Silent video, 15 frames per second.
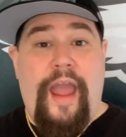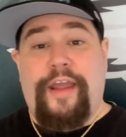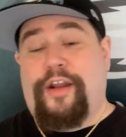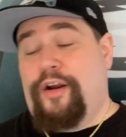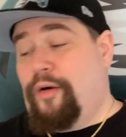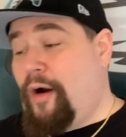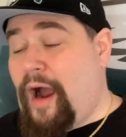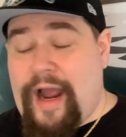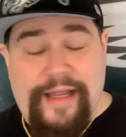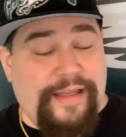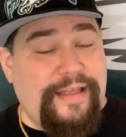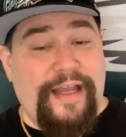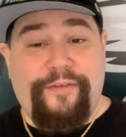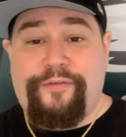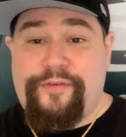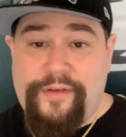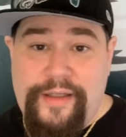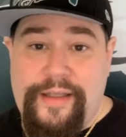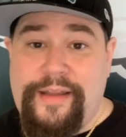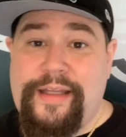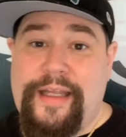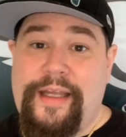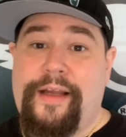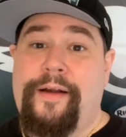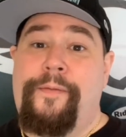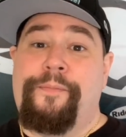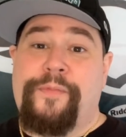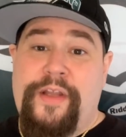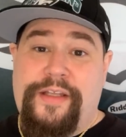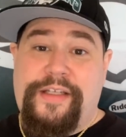You know, I definitely think
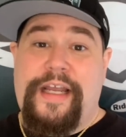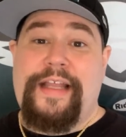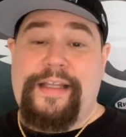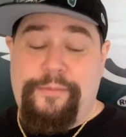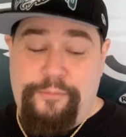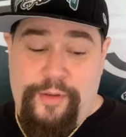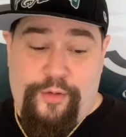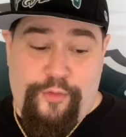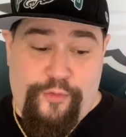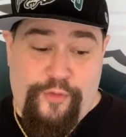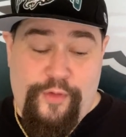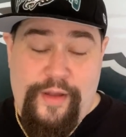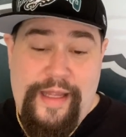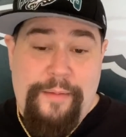that Jalen Mills,